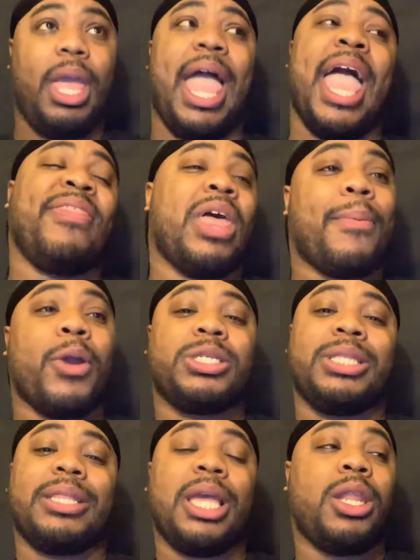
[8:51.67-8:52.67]
And that
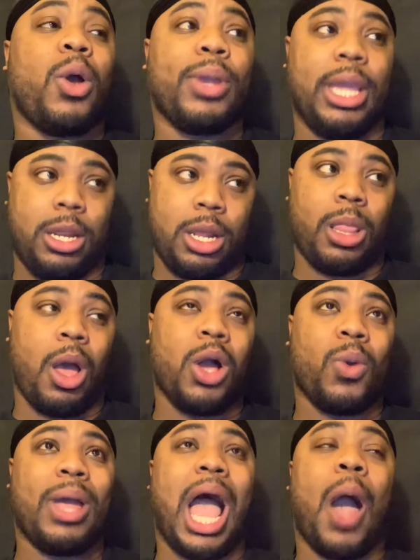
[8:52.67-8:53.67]
person that they don't get
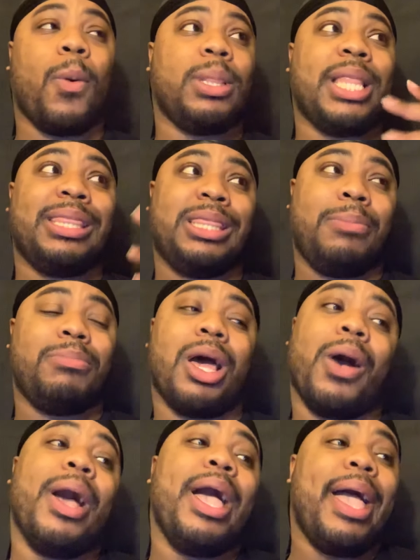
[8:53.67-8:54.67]
along with, I will let them
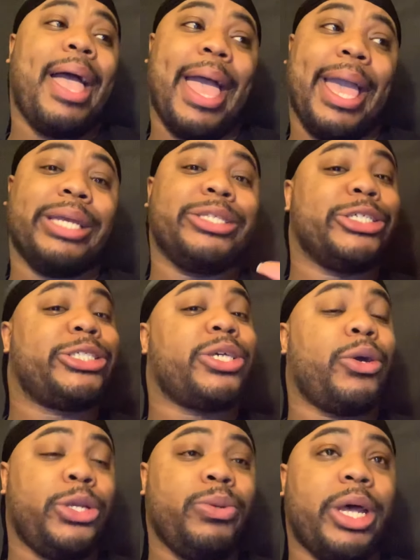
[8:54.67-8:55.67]
know, hey, just
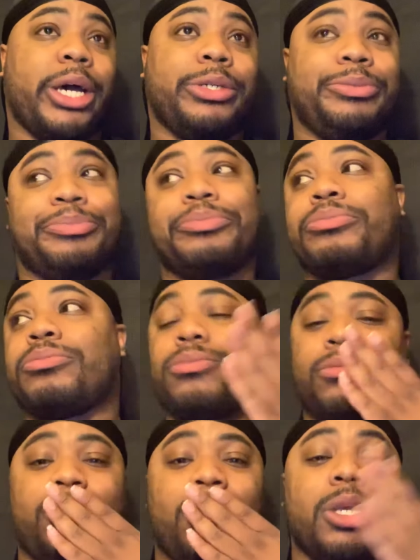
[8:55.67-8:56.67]
so you know,
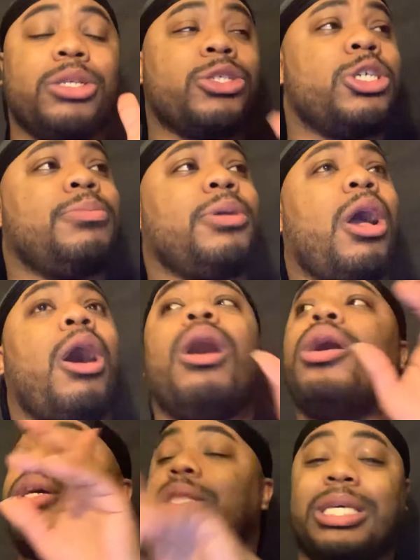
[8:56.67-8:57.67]
excuse me, y'all,
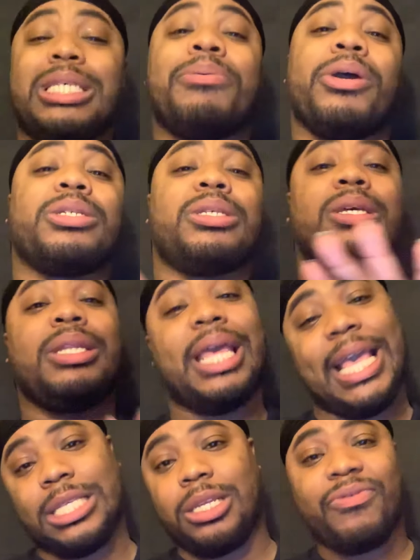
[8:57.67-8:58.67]
this person
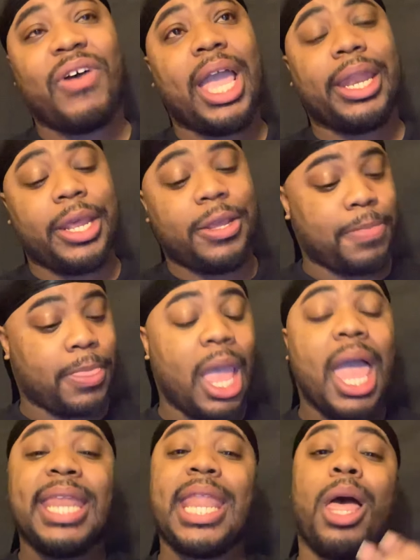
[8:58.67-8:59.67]
is invited.
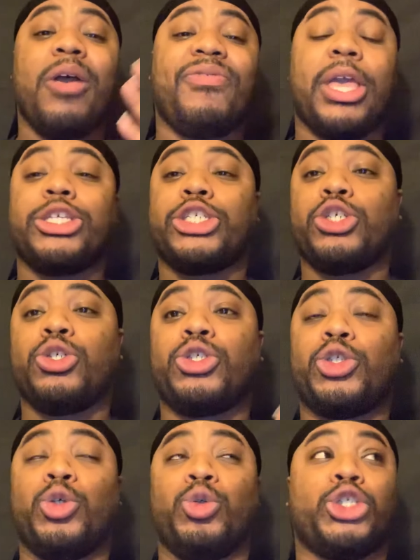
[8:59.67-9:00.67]
Now, if they choose
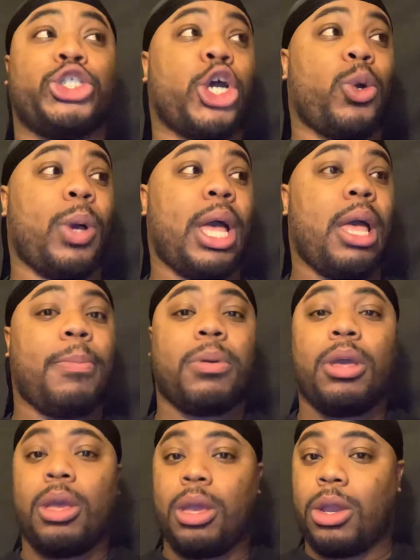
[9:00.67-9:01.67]
to show up,
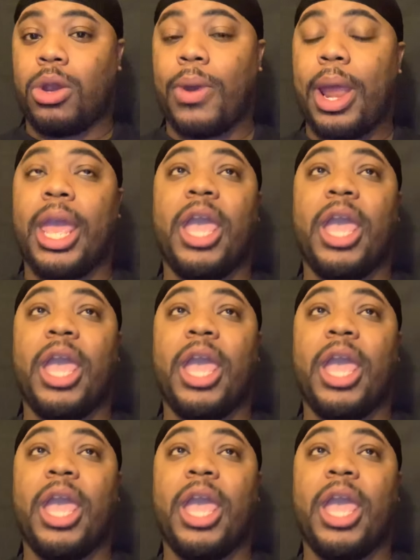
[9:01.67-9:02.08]
great.